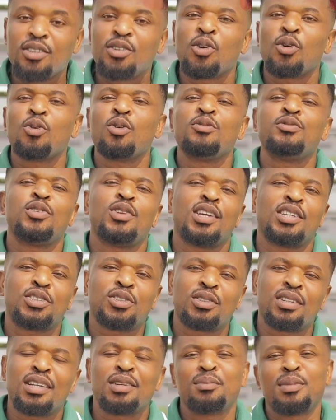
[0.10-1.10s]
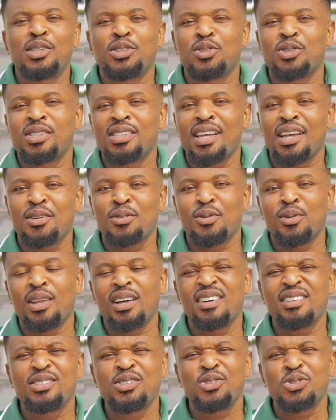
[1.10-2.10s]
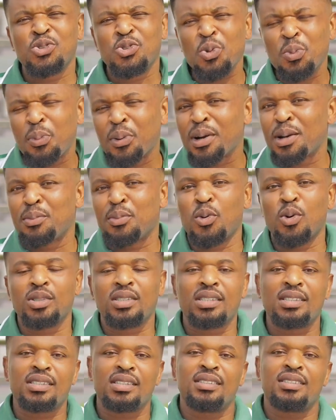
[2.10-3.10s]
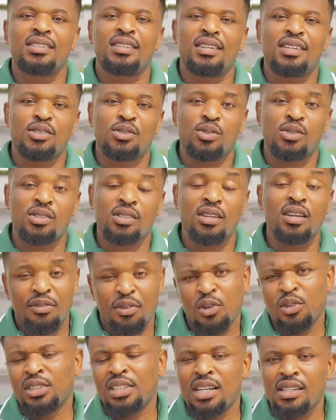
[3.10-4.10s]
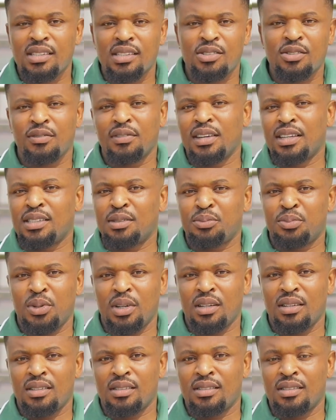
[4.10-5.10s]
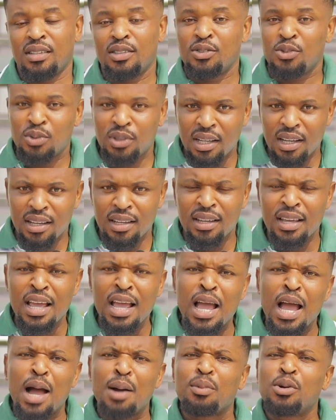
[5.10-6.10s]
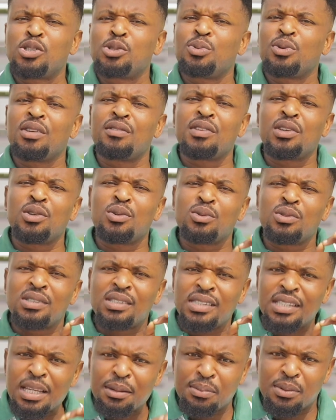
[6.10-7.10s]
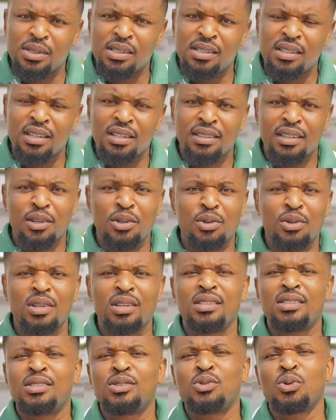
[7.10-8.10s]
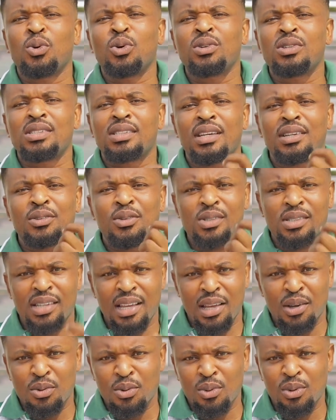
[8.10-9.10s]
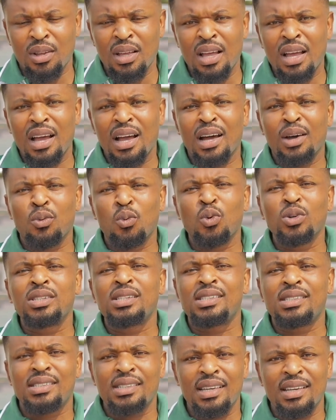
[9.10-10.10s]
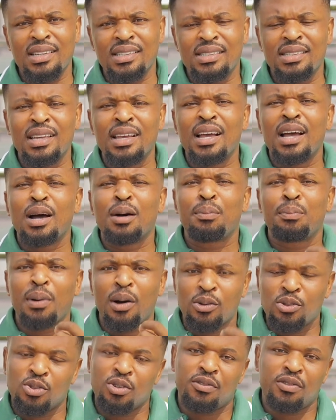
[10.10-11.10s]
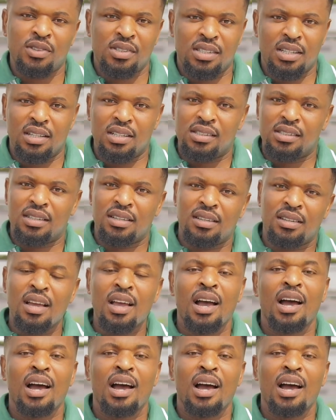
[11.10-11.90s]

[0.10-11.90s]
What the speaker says: Your ovulation and menstrual cycle are super important indicators for your chances of getting pregnant. Today, I'm going to be giving you tips that you need to understand your cycle and what it says about your fertility.